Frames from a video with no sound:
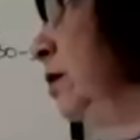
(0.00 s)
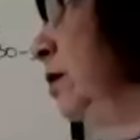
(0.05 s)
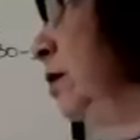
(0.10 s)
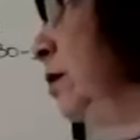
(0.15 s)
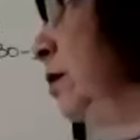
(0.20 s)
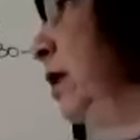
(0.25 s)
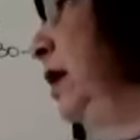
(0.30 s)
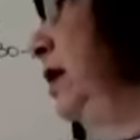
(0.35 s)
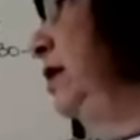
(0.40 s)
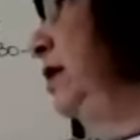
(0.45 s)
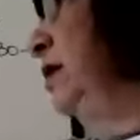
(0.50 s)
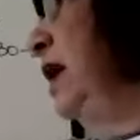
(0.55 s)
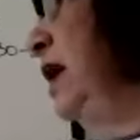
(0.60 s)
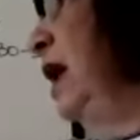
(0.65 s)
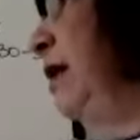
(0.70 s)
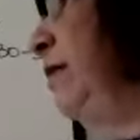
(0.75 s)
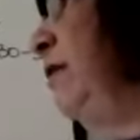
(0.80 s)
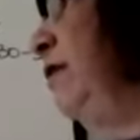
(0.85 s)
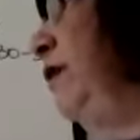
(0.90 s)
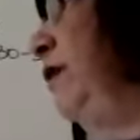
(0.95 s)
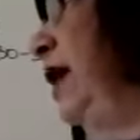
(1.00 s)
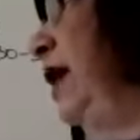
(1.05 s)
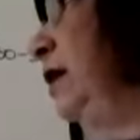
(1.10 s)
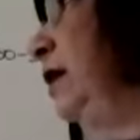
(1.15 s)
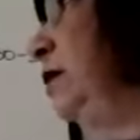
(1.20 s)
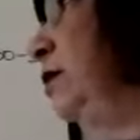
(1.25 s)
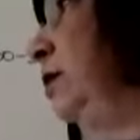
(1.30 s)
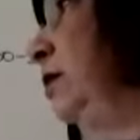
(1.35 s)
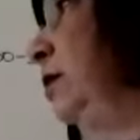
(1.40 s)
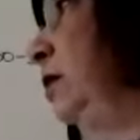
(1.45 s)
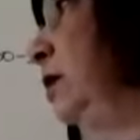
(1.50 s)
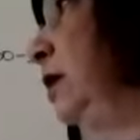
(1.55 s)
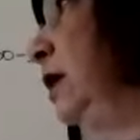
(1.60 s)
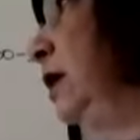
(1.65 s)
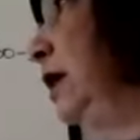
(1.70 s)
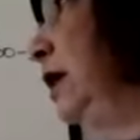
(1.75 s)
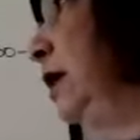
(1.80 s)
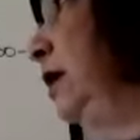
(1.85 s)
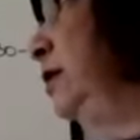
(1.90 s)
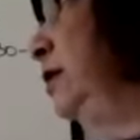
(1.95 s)
greatest common factor
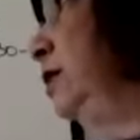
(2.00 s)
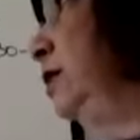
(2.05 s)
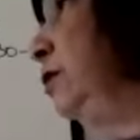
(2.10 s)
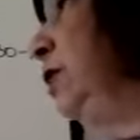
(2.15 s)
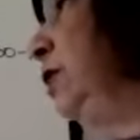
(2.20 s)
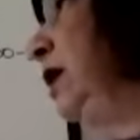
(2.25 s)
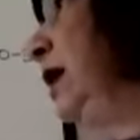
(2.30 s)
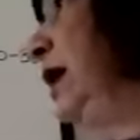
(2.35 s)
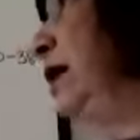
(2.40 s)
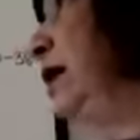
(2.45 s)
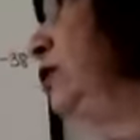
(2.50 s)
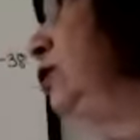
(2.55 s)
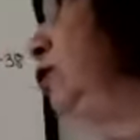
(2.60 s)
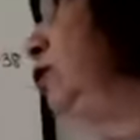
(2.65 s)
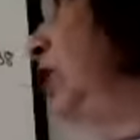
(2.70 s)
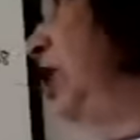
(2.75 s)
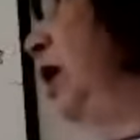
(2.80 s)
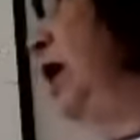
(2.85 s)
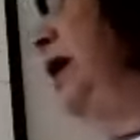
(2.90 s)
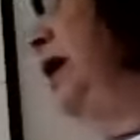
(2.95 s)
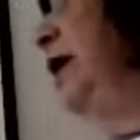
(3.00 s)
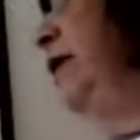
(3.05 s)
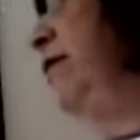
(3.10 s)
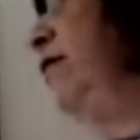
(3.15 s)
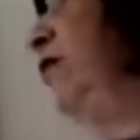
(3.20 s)
is 3xy.